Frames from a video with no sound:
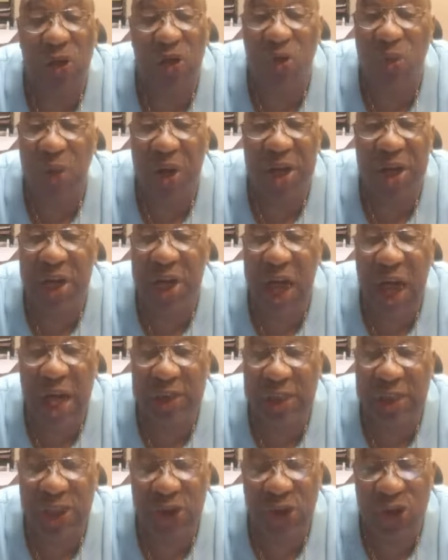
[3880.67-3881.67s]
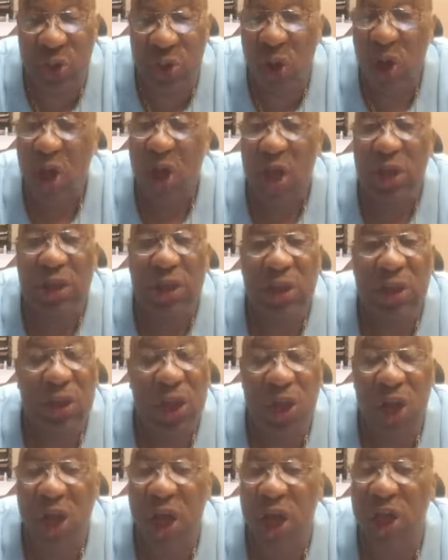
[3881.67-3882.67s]
to acknowledge you.
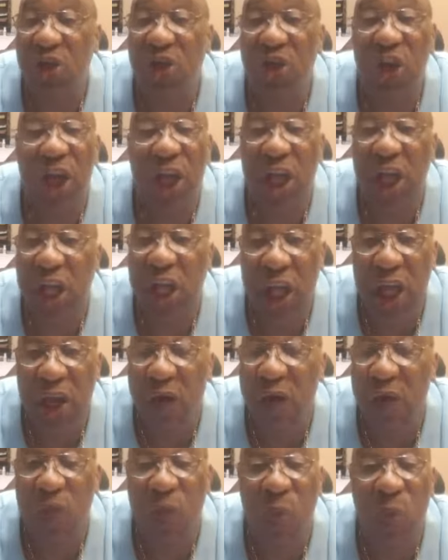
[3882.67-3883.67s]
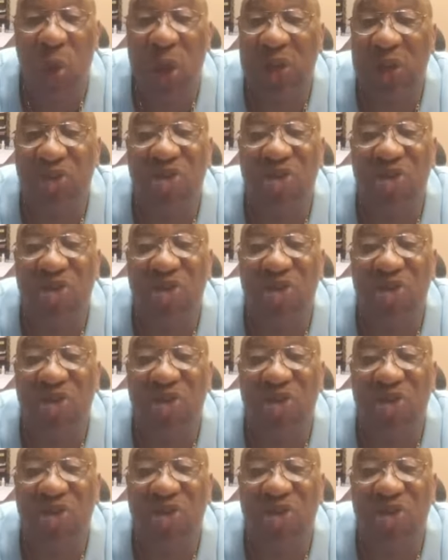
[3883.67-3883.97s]
Look unto the hill from whence